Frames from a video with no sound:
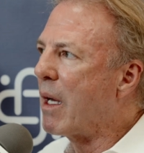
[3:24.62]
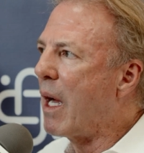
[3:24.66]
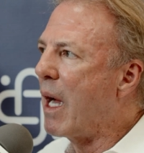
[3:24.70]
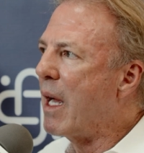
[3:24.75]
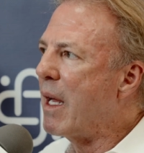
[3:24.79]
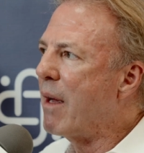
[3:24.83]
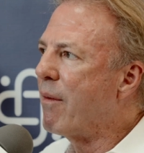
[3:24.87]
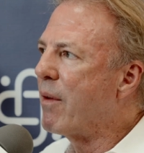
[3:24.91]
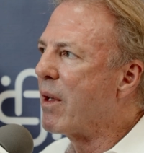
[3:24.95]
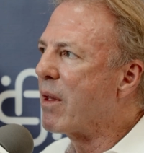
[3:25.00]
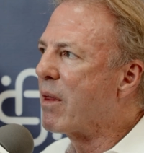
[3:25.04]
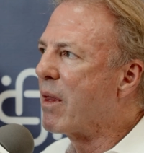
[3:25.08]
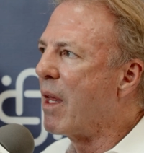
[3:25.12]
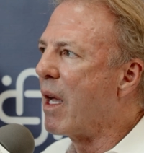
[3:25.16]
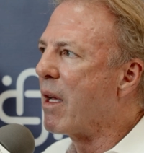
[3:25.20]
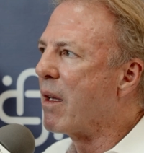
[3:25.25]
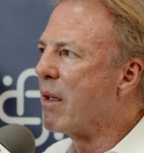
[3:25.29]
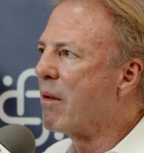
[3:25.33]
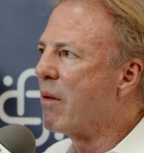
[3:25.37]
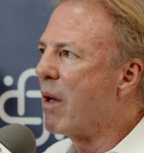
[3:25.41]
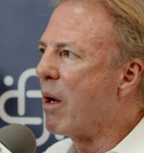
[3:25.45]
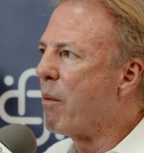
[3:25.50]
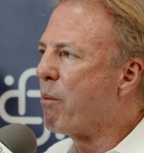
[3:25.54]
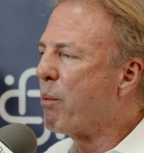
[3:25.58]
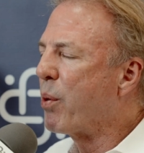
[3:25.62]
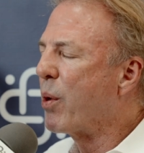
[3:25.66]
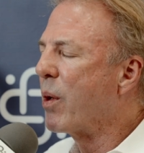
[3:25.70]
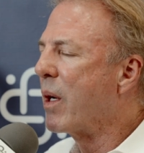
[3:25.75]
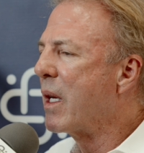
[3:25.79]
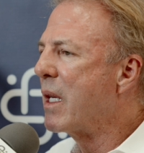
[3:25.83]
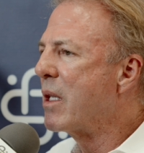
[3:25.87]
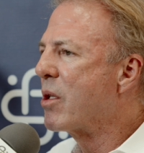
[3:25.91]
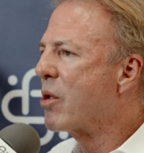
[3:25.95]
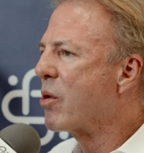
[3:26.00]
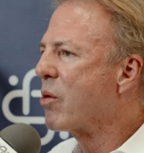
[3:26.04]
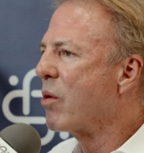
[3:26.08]
have a
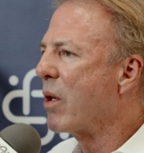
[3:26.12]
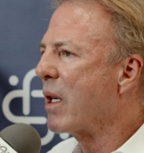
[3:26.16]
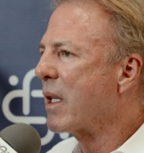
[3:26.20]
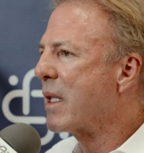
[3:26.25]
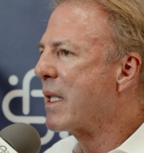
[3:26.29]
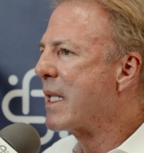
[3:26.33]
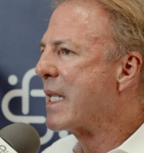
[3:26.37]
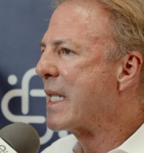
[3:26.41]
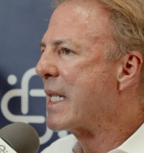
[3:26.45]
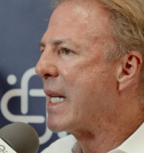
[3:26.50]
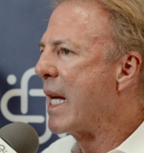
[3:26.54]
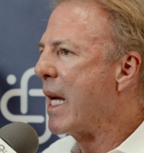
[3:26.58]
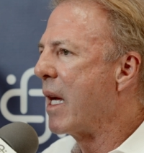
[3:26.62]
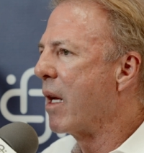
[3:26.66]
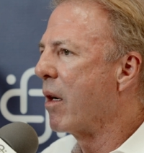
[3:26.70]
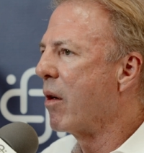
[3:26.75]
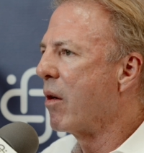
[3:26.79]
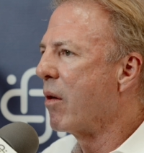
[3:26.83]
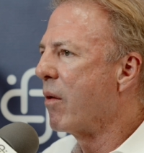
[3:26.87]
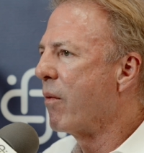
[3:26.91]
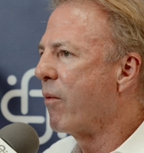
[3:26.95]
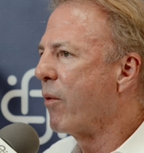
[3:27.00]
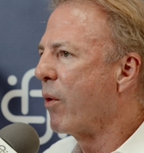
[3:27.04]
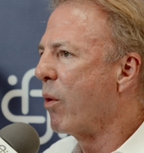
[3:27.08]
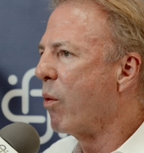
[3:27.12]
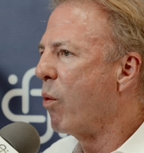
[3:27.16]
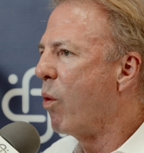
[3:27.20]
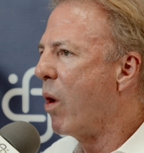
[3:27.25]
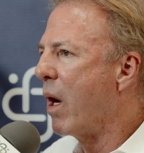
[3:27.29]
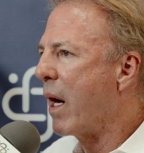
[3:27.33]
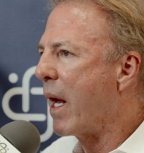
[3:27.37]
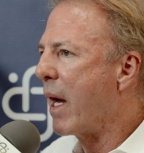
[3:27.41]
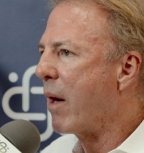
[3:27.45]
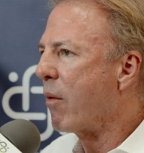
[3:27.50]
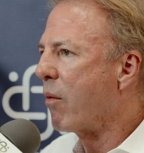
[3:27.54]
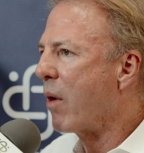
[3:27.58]
pretty strict standard for
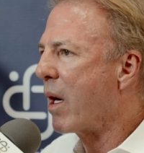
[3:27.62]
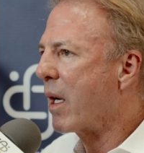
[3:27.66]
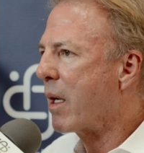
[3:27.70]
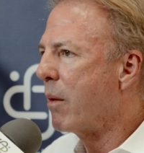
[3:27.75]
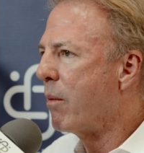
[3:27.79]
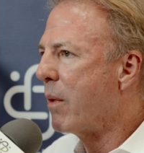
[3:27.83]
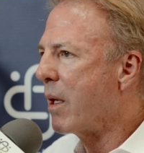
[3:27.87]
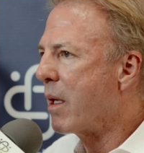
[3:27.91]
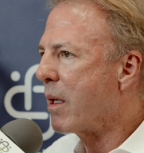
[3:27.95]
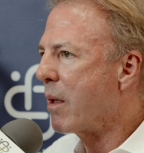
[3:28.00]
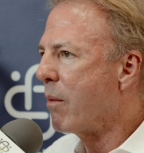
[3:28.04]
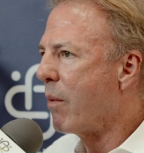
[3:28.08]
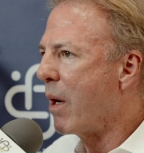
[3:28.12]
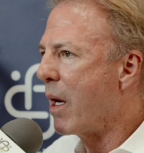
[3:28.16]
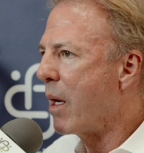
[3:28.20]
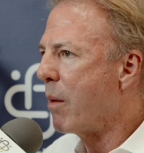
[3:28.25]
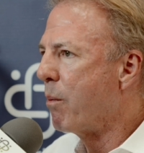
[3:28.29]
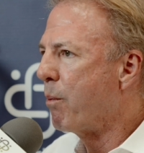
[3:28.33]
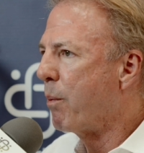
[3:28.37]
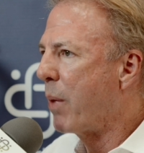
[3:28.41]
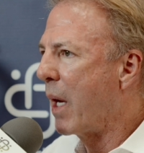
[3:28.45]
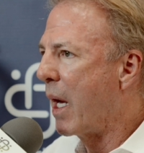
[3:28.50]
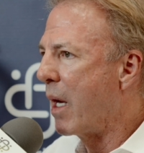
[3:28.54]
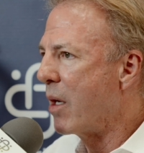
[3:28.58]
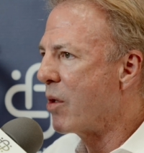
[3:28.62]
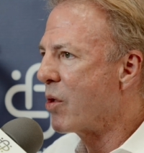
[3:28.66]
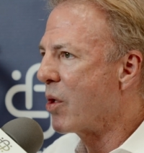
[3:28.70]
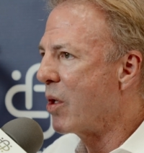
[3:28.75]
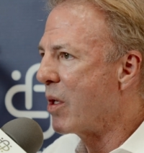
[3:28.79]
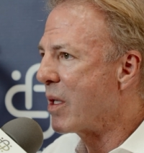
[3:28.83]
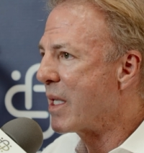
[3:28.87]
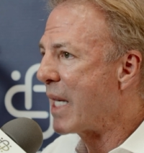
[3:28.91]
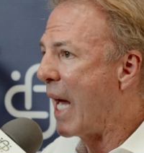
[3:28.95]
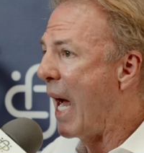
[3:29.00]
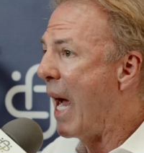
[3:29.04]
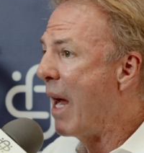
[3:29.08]
what I recommend to my
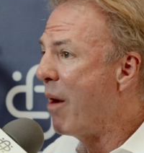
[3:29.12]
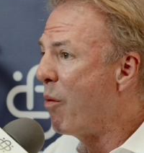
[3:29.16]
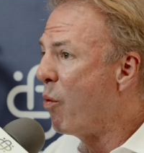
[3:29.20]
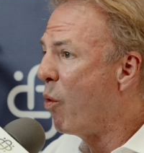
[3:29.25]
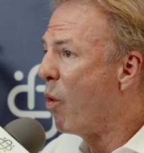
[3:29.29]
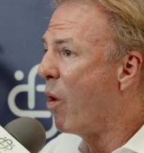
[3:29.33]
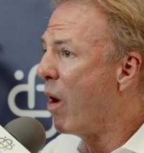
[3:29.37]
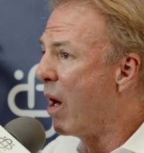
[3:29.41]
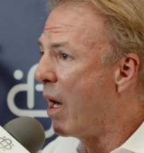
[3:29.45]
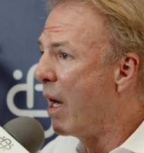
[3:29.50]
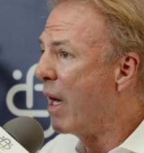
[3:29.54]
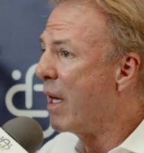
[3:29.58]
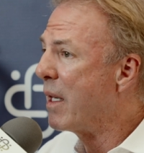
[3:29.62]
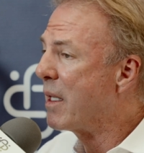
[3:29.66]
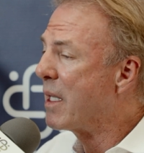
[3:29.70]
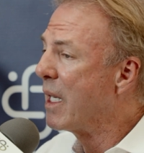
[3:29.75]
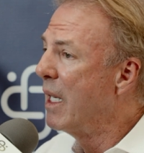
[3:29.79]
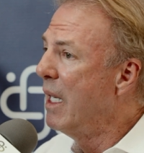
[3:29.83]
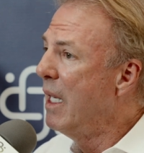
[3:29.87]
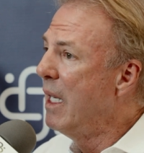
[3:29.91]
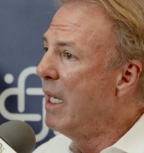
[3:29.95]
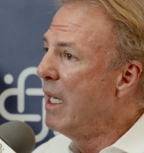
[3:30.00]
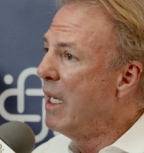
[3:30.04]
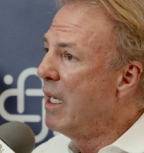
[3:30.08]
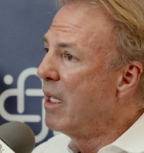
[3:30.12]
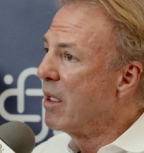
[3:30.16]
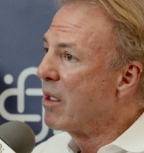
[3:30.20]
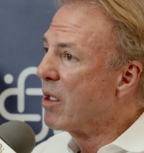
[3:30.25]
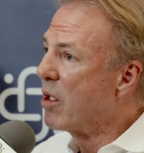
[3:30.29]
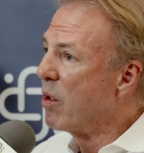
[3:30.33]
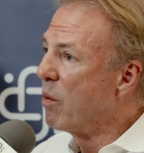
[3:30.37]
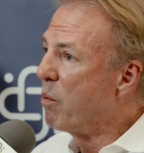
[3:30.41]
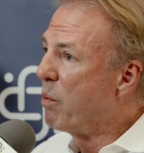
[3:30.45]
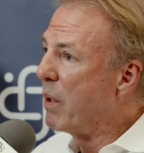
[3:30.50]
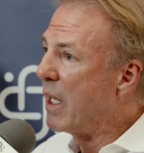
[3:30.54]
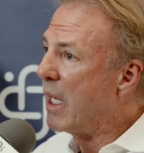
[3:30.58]
patients. I want
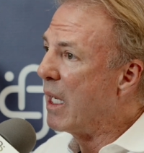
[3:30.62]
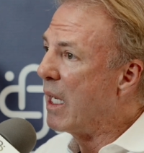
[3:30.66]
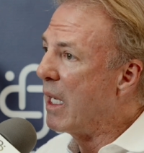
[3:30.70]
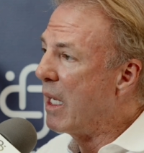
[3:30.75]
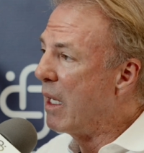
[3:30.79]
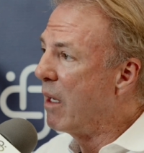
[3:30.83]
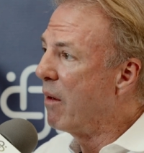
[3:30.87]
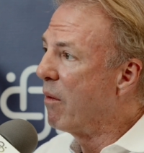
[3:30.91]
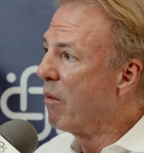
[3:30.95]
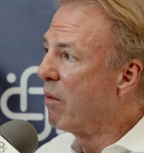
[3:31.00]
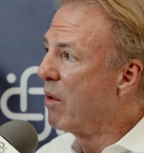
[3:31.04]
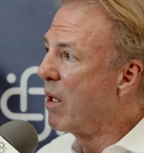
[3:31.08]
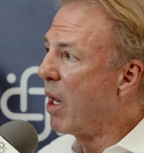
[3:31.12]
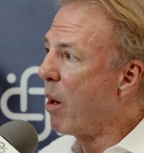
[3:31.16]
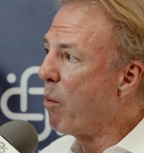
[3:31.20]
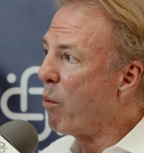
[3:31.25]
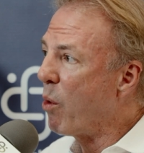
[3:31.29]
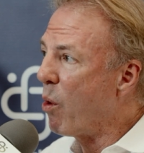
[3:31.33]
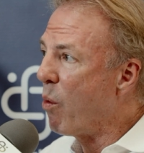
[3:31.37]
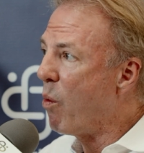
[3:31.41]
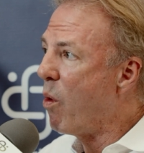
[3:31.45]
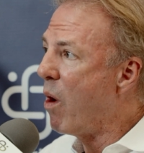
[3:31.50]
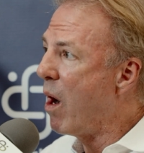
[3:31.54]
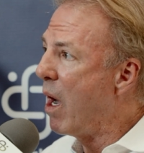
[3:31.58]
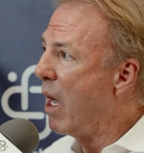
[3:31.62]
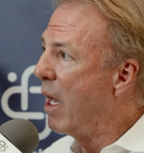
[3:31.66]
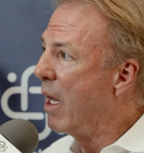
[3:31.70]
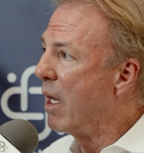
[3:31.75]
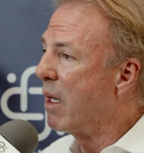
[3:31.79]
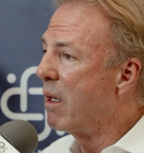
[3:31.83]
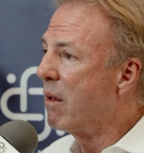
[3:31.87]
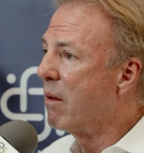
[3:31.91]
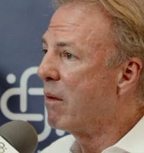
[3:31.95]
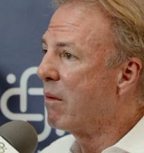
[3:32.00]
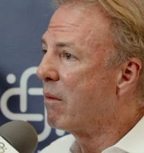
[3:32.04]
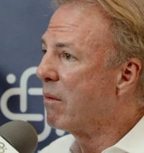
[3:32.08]
to be, number
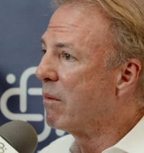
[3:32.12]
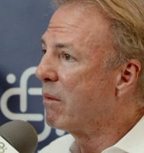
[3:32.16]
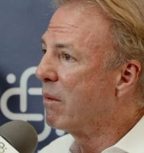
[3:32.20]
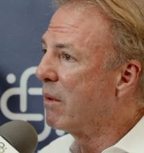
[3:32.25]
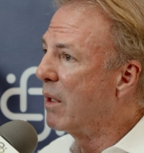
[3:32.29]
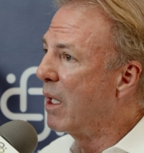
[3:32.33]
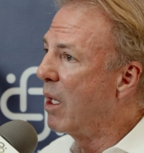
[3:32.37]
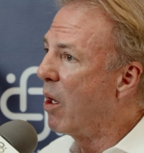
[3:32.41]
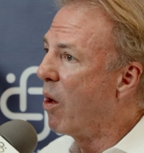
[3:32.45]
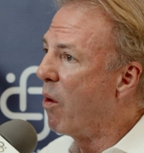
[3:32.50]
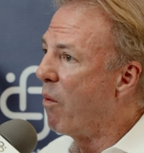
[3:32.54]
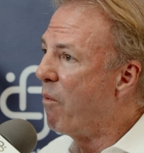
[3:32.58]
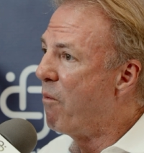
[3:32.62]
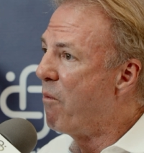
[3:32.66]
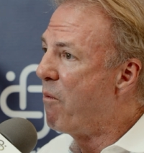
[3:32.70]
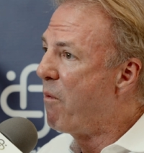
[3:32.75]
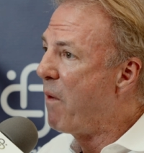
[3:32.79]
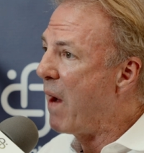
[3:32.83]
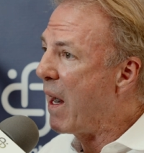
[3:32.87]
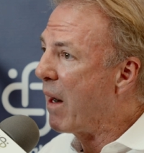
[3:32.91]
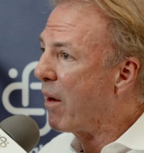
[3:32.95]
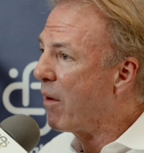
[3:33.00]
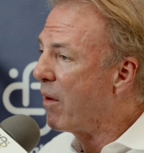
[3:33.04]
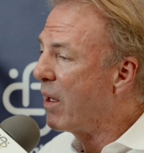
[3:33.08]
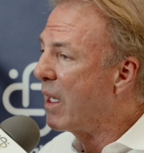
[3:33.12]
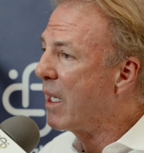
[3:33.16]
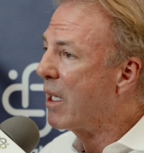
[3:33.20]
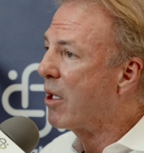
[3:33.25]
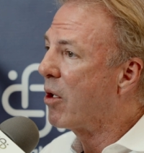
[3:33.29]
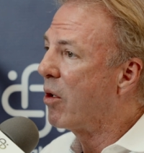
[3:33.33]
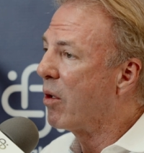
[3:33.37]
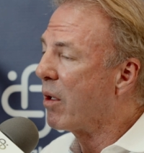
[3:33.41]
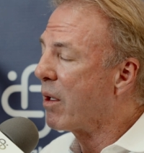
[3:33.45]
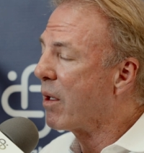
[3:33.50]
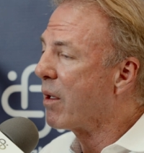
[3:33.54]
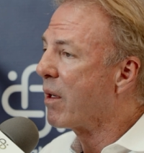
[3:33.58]
one, very
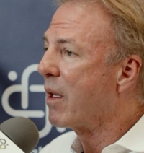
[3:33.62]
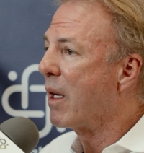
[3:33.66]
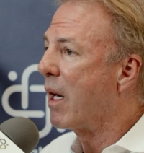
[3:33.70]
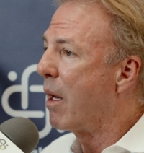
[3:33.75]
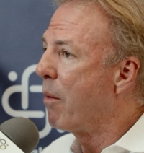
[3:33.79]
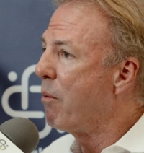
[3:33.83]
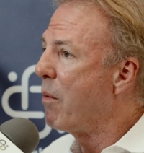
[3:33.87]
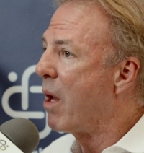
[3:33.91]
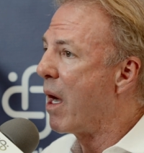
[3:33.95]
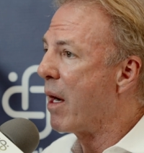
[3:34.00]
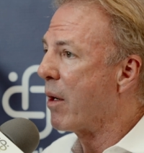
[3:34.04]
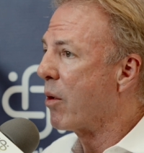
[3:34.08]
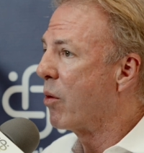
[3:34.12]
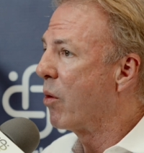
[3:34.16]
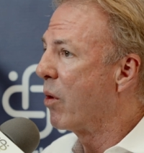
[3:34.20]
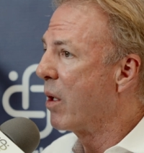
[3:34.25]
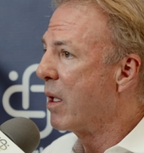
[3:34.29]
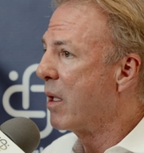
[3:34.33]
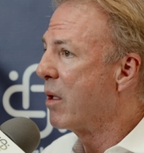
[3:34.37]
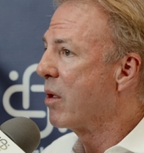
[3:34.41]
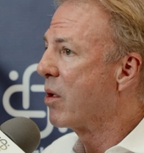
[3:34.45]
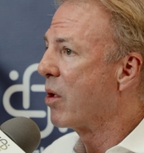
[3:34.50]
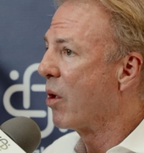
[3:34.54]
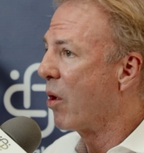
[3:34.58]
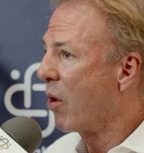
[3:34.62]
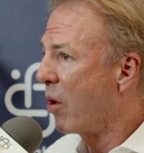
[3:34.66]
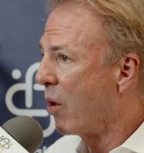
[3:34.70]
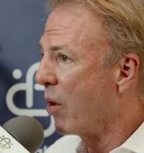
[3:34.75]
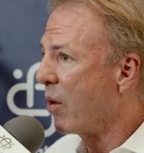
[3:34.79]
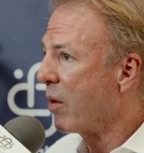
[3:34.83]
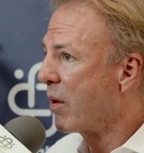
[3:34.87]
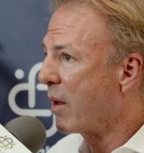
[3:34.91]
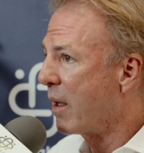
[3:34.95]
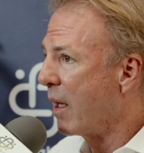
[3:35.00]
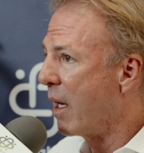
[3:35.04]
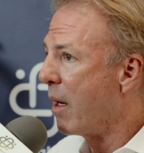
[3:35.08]
clear that I'm not going to
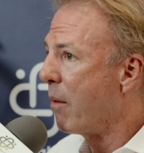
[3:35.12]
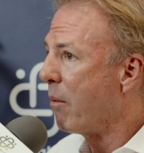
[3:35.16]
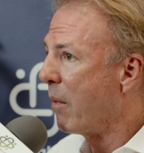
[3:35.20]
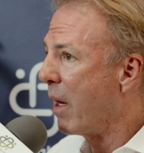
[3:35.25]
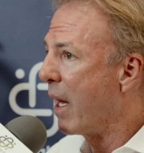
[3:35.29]
hurt them.